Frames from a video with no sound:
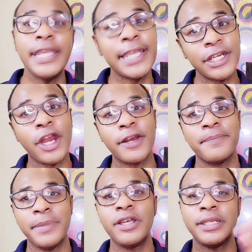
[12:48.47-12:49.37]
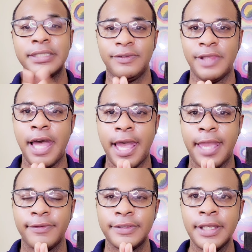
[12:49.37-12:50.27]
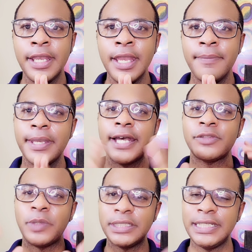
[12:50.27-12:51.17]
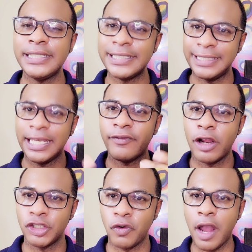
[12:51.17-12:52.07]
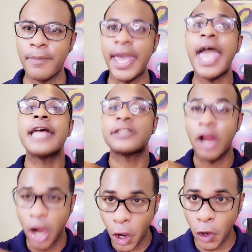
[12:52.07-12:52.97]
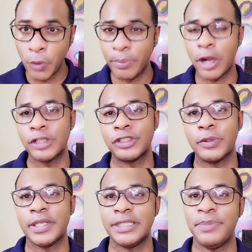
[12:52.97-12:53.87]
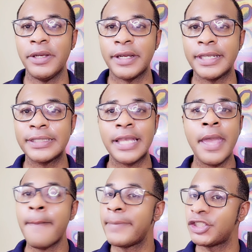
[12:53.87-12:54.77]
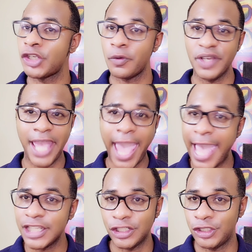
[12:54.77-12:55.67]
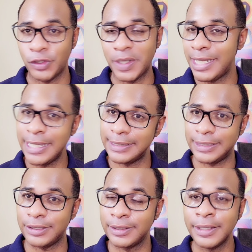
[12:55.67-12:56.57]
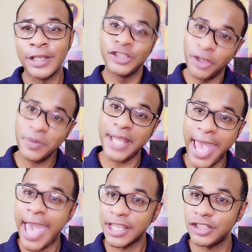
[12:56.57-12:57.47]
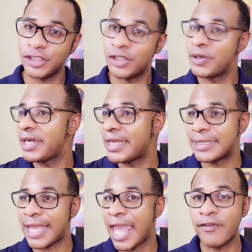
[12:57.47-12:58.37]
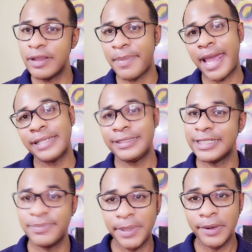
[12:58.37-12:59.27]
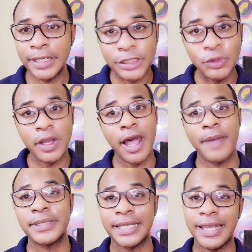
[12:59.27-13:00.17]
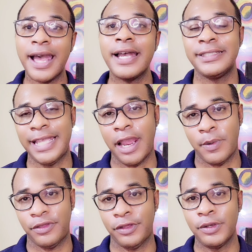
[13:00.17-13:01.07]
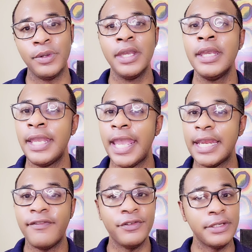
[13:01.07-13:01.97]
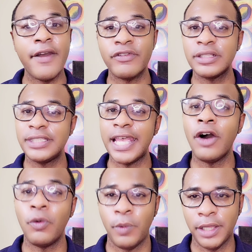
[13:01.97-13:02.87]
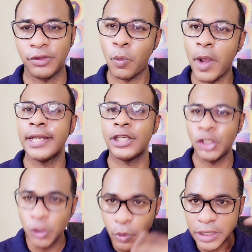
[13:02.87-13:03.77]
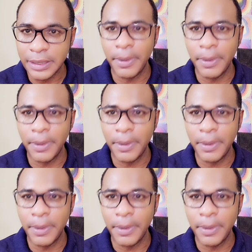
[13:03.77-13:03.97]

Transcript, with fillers: It can hurt millions of lives because we tend to think of our trauma as our own personal experience, but your reaction to it isn't. Your reaction to it is everybody's experience who comes in contact with you. And if you never dealt with what you were